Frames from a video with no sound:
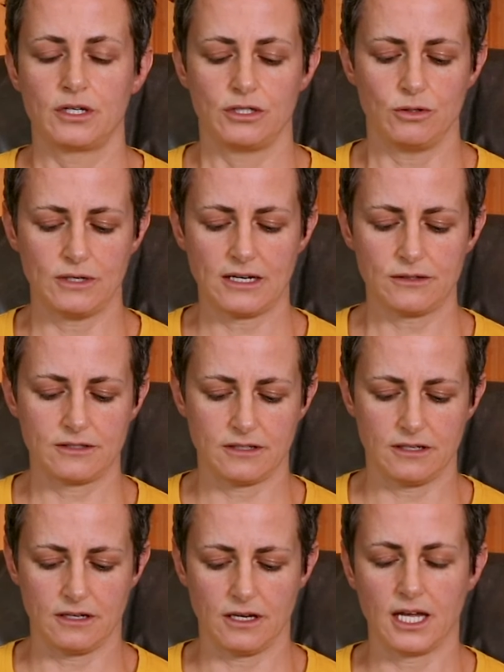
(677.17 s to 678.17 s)
you now
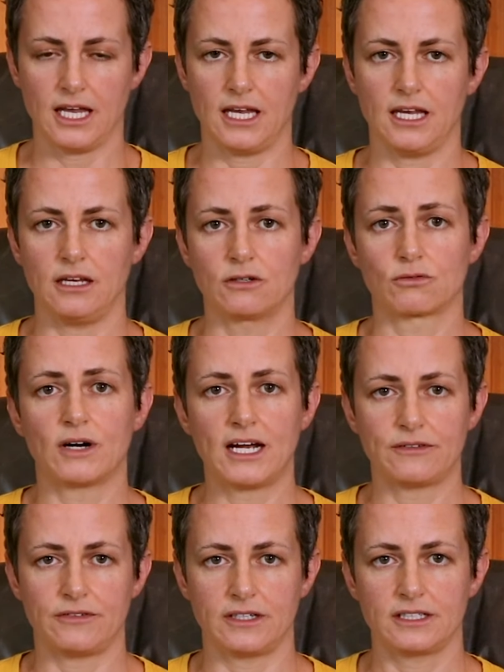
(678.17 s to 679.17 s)
see a
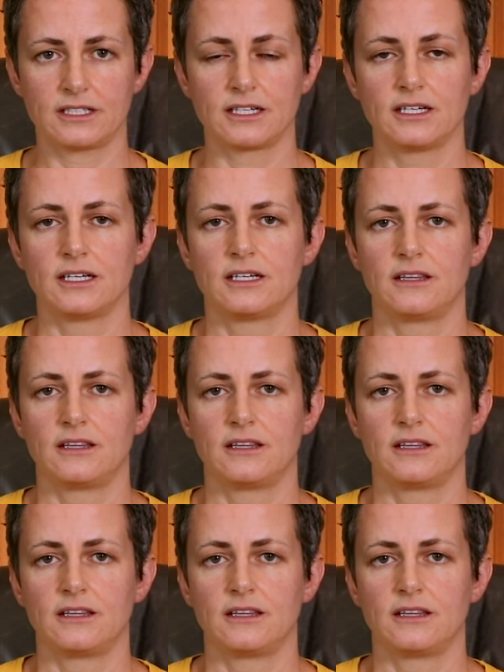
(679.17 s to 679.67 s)
graphic